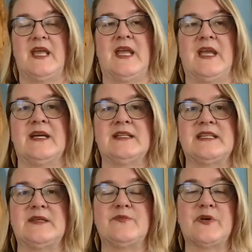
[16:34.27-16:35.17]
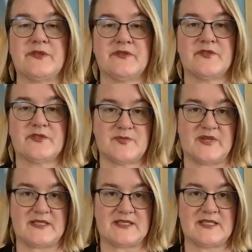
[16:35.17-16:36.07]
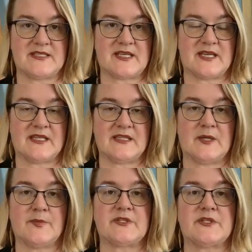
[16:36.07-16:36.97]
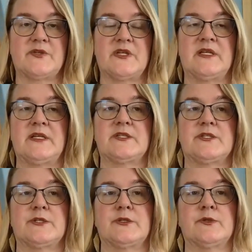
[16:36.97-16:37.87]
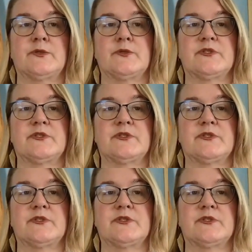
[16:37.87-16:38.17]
and in both of those spaces, I had the opportunity to,